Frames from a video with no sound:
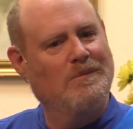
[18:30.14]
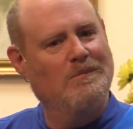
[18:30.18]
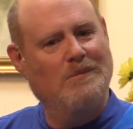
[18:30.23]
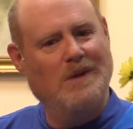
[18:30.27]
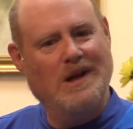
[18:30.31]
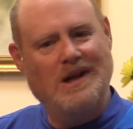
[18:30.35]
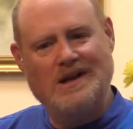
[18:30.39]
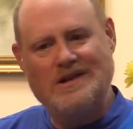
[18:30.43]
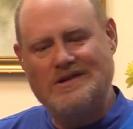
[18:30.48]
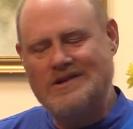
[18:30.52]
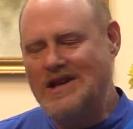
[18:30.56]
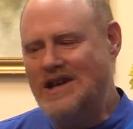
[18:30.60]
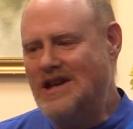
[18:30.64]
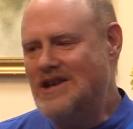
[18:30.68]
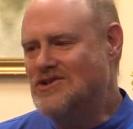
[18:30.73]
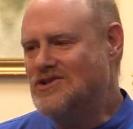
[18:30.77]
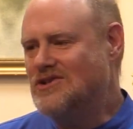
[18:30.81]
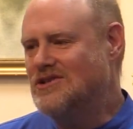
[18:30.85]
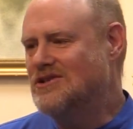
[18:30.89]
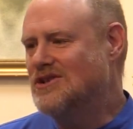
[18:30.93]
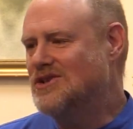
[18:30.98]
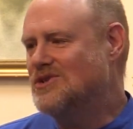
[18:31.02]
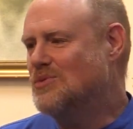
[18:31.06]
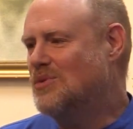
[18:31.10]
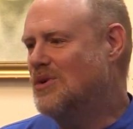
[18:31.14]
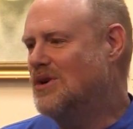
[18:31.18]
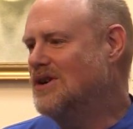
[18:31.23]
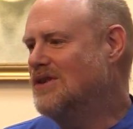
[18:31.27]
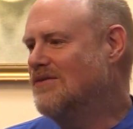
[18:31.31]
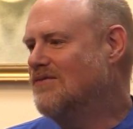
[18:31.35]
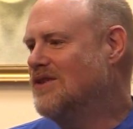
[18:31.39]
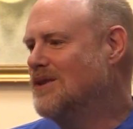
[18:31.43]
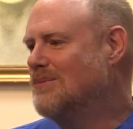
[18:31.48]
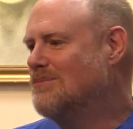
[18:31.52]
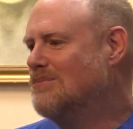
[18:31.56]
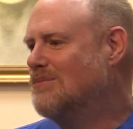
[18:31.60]
Meditation is one
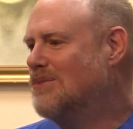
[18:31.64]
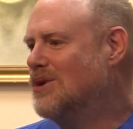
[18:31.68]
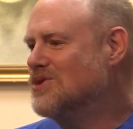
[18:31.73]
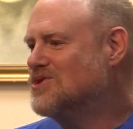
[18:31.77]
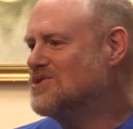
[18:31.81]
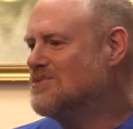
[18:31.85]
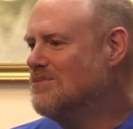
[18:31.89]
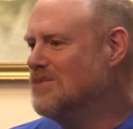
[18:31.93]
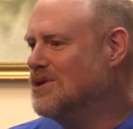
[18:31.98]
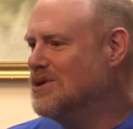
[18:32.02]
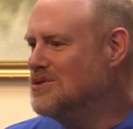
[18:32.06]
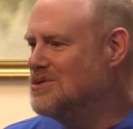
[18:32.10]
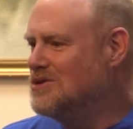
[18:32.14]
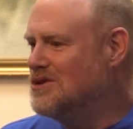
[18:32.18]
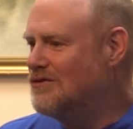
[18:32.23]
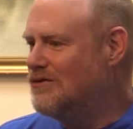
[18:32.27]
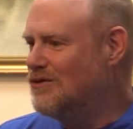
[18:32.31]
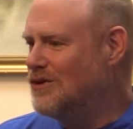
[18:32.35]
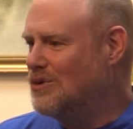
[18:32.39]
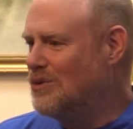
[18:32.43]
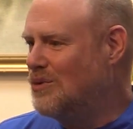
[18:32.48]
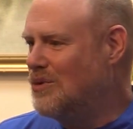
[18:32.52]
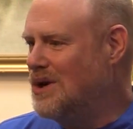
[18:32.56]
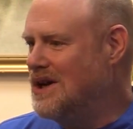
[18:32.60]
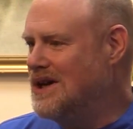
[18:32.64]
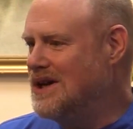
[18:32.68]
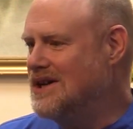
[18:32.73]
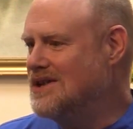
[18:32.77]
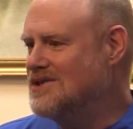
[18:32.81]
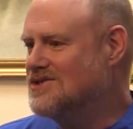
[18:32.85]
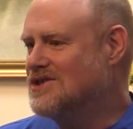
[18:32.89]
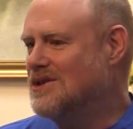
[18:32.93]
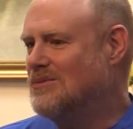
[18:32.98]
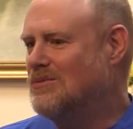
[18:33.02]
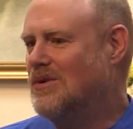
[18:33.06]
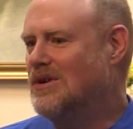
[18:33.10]
of the most beautiful
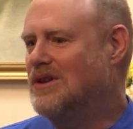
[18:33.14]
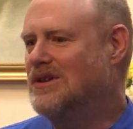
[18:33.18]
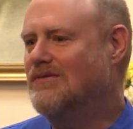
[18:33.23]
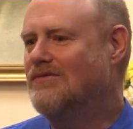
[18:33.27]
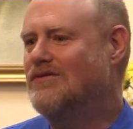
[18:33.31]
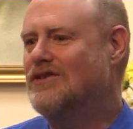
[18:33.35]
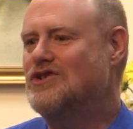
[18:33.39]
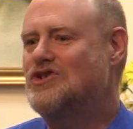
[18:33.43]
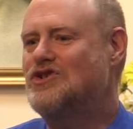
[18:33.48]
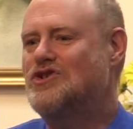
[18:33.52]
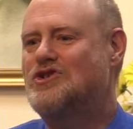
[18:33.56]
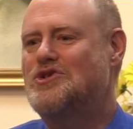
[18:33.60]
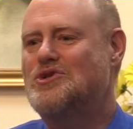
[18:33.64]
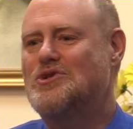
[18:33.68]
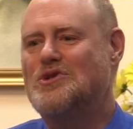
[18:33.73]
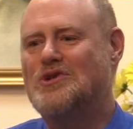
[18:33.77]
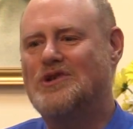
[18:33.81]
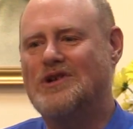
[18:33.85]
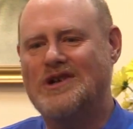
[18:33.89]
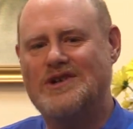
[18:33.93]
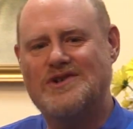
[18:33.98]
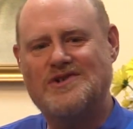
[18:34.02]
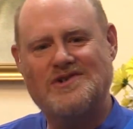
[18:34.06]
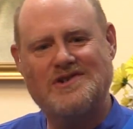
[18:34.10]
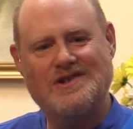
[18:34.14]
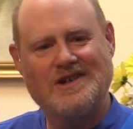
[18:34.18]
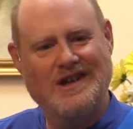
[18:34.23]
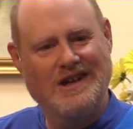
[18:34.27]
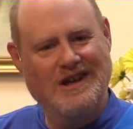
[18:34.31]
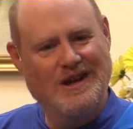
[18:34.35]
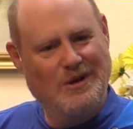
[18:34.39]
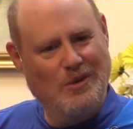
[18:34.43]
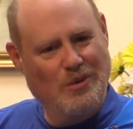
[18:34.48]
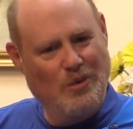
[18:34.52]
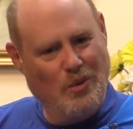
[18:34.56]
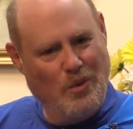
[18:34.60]
ways and one of the surest
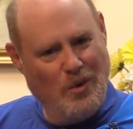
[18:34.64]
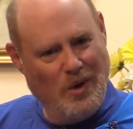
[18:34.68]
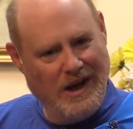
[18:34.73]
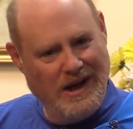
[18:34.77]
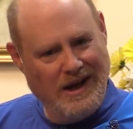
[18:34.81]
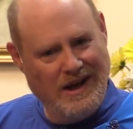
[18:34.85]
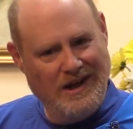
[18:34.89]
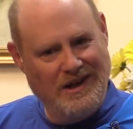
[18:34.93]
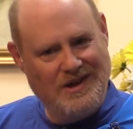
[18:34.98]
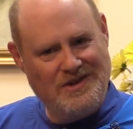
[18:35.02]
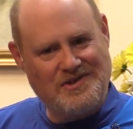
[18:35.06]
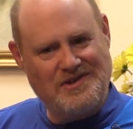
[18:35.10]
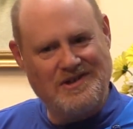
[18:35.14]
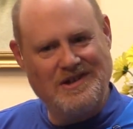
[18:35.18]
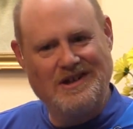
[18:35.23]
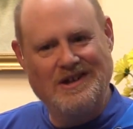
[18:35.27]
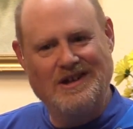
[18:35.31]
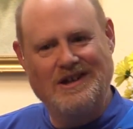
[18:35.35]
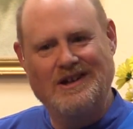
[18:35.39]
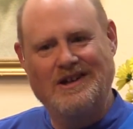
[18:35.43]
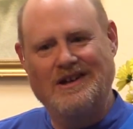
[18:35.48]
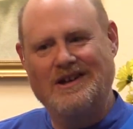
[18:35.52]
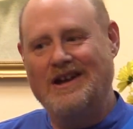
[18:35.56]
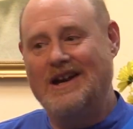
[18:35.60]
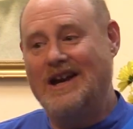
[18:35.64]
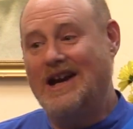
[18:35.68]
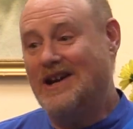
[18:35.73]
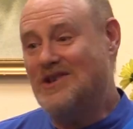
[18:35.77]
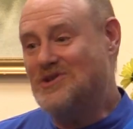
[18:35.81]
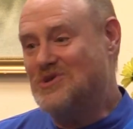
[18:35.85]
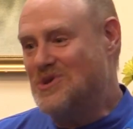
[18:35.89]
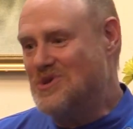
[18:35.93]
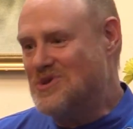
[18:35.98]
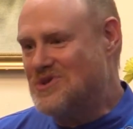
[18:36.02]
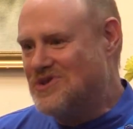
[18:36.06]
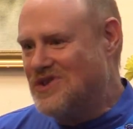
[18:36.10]
ways,
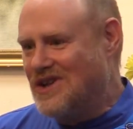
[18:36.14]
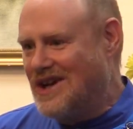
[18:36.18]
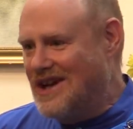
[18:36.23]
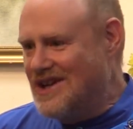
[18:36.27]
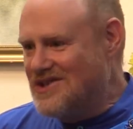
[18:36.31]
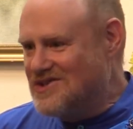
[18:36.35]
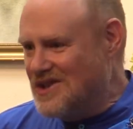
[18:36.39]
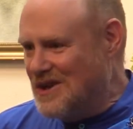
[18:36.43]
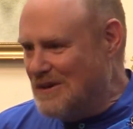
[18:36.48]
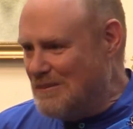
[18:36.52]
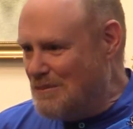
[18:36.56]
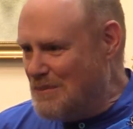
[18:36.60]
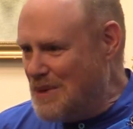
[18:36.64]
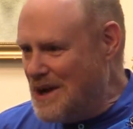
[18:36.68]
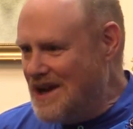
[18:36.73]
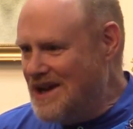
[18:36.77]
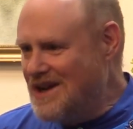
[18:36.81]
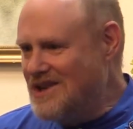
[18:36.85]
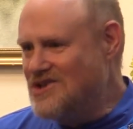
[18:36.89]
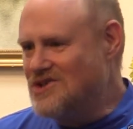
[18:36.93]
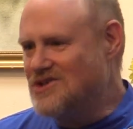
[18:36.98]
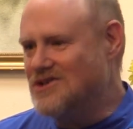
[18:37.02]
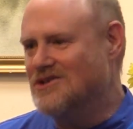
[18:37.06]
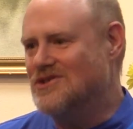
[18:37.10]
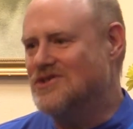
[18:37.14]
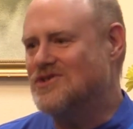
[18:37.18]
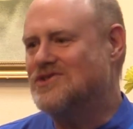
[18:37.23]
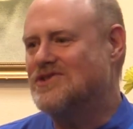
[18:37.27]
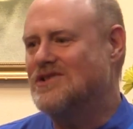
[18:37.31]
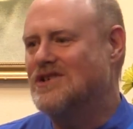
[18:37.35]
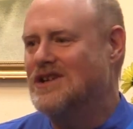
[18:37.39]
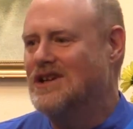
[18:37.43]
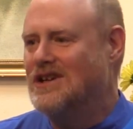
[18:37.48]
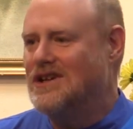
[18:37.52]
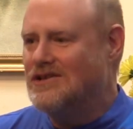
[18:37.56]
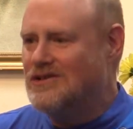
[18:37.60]
exercising
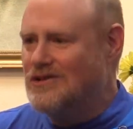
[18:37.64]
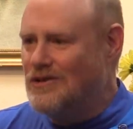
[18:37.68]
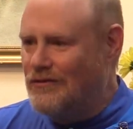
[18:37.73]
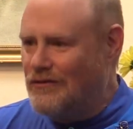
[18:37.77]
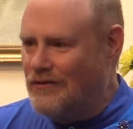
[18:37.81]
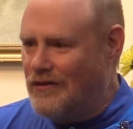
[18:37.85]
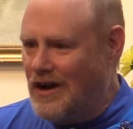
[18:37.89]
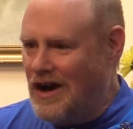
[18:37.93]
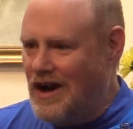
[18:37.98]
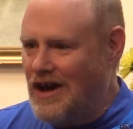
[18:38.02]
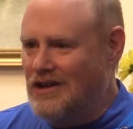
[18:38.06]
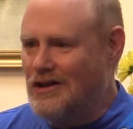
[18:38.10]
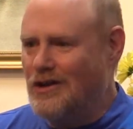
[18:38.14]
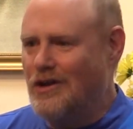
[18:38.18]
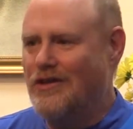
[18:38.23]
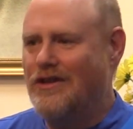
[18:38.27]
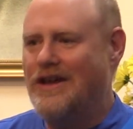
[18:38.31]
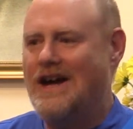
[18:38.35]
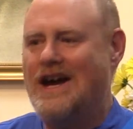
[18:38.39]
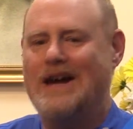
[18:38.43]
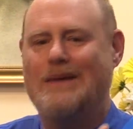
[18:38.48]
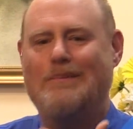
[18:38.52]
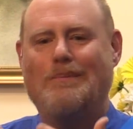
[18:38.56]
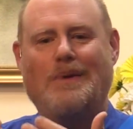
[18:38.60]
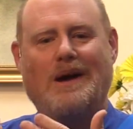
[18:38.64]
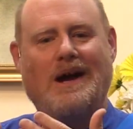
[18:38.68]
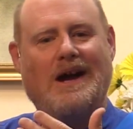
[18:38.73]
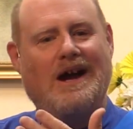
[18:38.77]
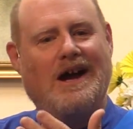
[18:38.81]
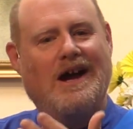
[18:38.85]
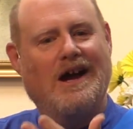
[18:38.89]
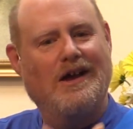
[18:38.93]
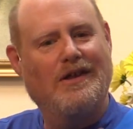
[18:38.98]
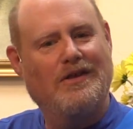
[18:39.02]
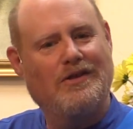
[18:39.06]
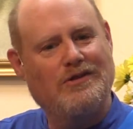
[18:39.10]
patience to follow that
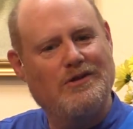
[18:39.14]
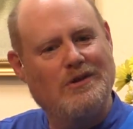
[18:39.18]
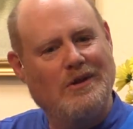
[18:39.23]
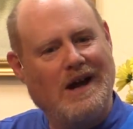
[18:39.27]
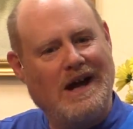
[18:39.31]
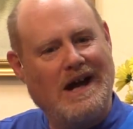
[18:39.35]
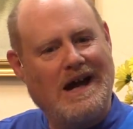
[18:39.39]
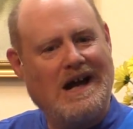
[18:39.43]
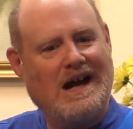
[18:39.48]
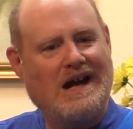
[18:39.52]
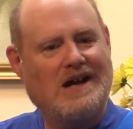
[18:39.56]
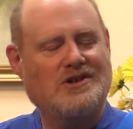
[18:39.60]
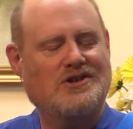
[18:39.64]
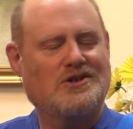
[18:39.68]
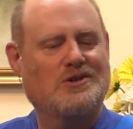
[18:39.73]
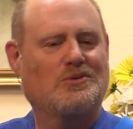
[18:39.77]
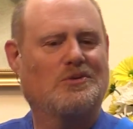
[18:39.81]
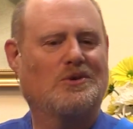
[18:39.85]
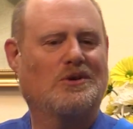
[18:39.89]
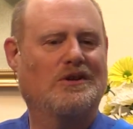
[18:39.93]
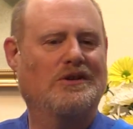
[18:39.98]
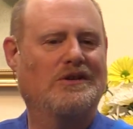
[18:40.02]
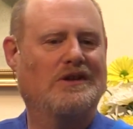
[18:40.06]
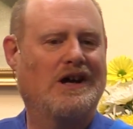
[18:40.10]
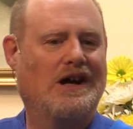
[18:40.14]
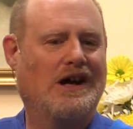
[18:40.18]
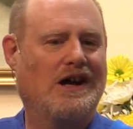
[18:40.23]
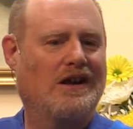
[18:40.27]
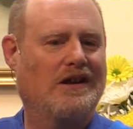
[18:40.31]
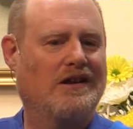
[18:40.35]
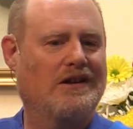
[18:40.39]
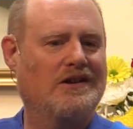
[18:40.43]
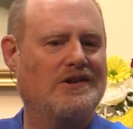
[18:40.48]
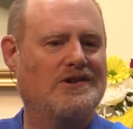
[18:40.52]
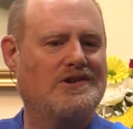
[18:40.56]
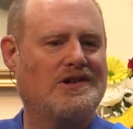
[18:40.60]
path to actual
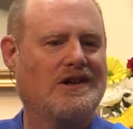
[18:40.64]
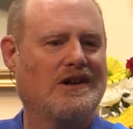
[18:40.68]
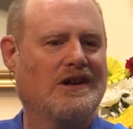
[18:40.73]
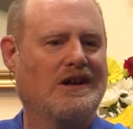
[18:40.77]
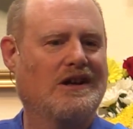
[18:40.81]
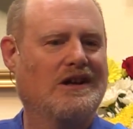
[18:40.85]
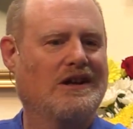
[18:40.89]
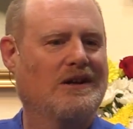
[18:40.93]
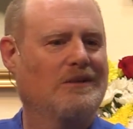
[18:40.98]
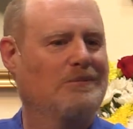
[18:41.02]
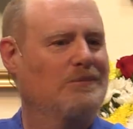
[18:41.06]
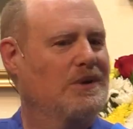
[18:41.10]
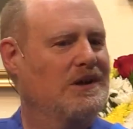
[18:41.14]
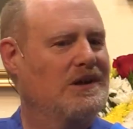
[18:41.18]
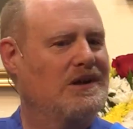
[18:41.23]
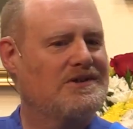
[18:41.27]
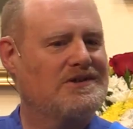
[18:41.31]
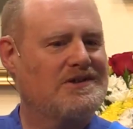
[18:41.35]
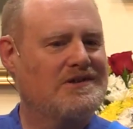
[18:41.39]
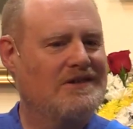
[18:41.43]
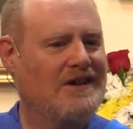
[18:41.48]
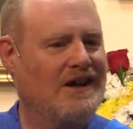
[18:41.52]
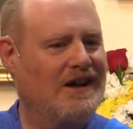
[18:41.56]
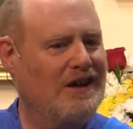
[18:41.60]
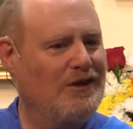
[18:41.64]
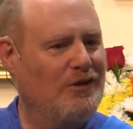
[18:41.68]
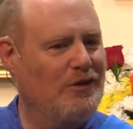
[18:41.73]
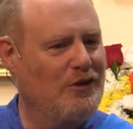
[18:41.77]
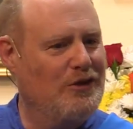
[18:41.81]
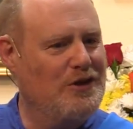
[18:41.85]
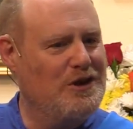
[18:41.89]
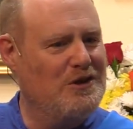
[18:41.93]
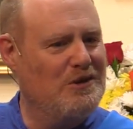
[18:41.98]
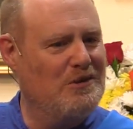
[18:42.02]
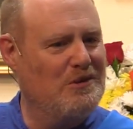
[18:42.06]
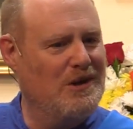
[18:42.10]
knowledge. But it's not
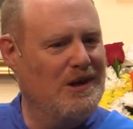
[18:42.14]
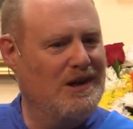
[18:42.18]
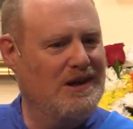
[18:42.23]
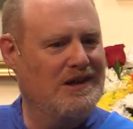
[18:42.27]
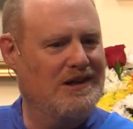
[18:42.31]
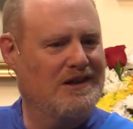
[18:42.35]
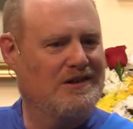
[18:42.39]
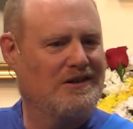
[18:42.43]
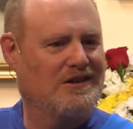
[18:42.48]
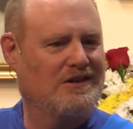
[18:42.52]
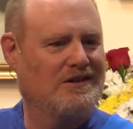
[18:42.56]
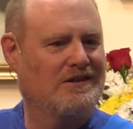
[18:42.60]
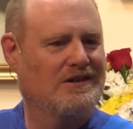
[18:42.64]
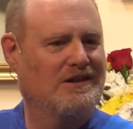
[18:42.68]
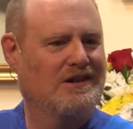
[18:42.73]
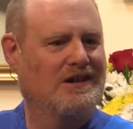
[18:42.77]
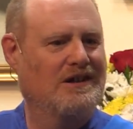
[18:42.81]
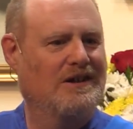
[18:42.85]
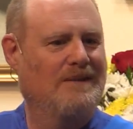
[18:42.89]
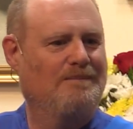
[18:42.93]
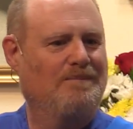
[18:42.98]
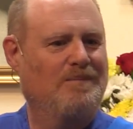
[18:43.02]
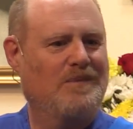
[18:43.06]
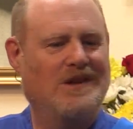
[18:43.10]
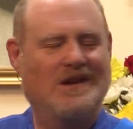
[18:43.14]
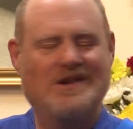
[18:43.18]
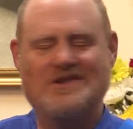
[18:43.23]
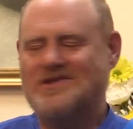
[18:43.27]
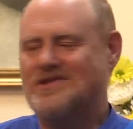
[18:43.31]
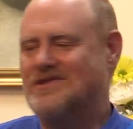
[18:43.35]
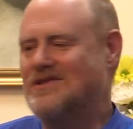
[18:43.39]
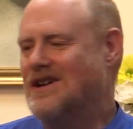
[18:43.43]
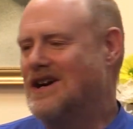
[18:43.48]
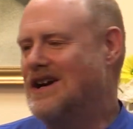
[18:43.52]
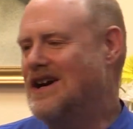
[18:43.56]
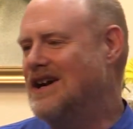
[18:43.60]
theoretical.
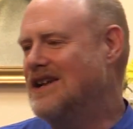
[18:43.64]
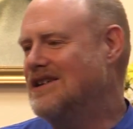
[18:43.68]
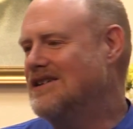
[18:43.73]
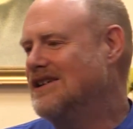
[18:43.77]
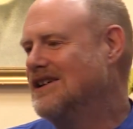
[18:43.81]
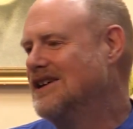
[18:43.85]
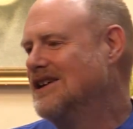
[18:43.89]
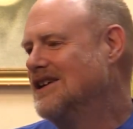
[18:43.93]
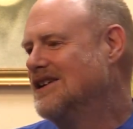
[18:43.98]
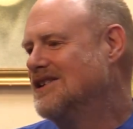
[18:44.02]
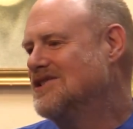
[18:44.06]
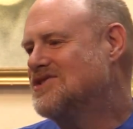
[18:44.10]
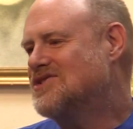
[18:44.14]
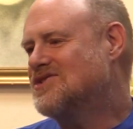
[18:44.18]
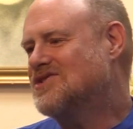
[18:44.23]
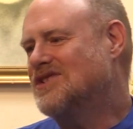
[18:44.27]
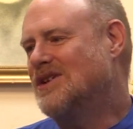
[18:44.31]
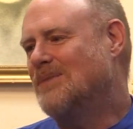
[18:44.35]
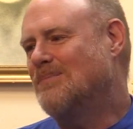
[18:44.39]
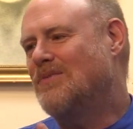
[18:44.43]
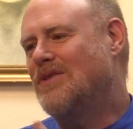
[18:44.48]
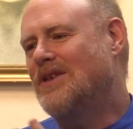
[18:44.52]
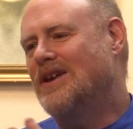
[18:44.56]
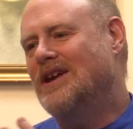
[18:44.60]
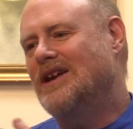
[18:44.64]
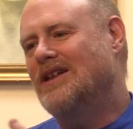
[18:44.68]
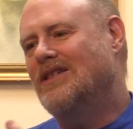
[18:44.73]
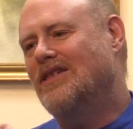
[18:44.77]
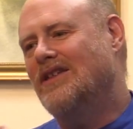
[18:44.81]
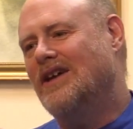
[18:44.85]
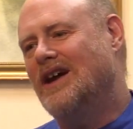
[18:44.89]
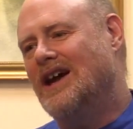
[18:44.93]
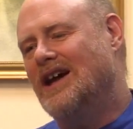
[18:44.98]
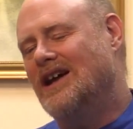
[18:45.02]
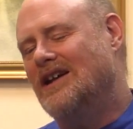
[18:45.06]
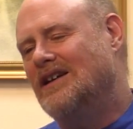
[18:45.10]
It's not something
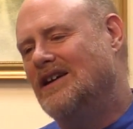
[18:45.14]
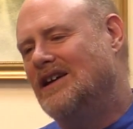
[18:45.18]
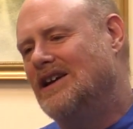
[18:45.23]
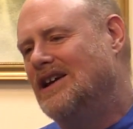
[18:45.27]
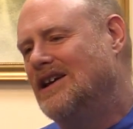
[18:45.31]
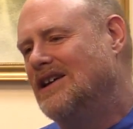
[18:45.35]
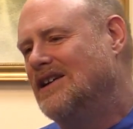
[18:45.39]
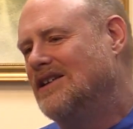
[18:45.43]
that